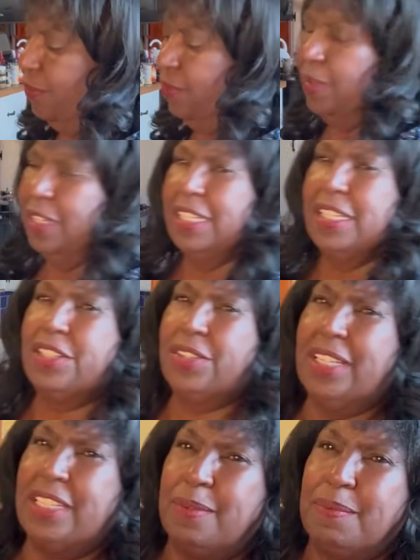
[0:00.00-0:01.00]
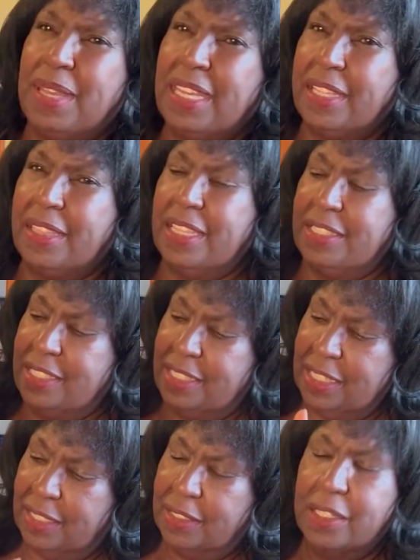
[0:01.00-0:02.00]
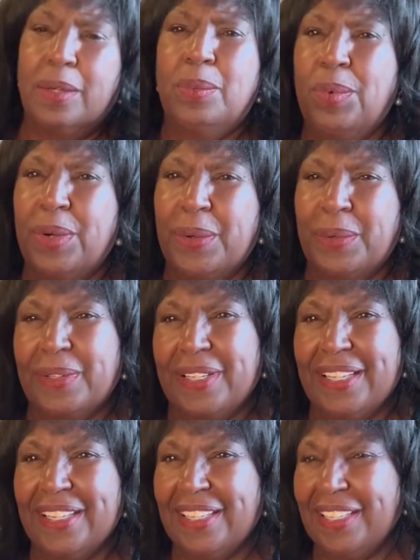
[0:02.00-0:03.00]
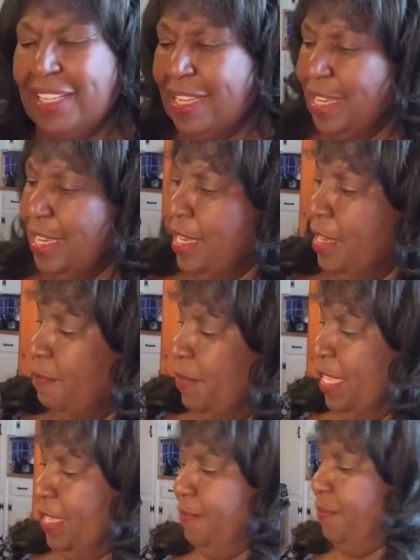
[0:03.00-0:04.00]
really trying to make this dahlia work, but